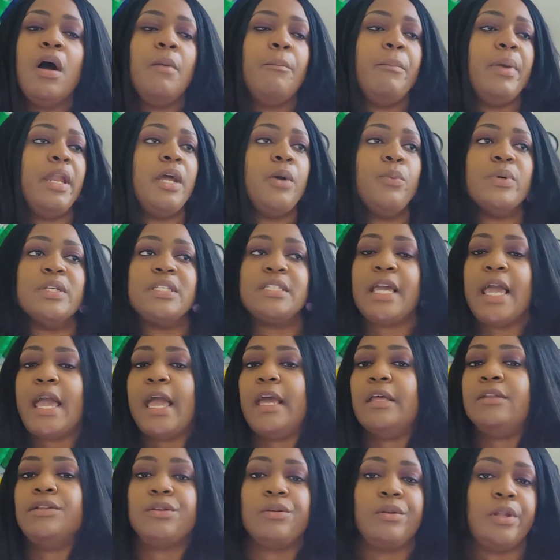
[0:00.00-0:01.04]
but it was
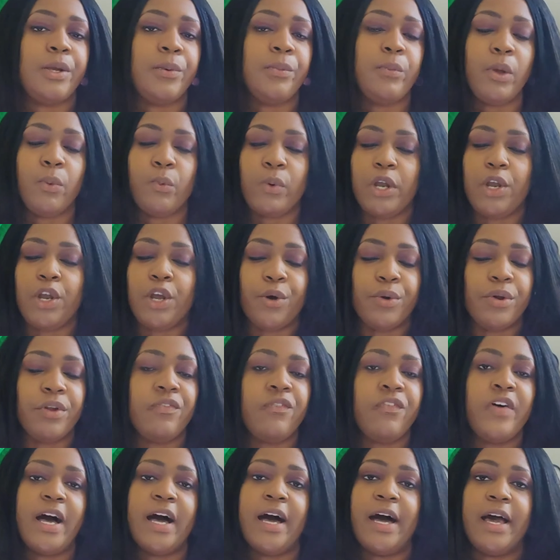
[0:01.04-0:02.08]
canceled, and we were
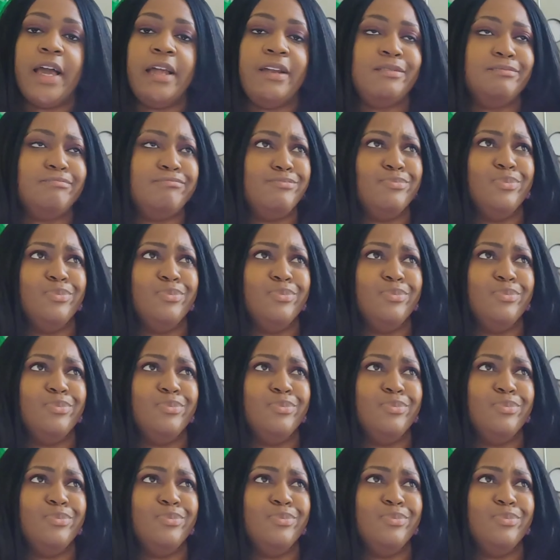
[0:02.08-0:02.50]
notified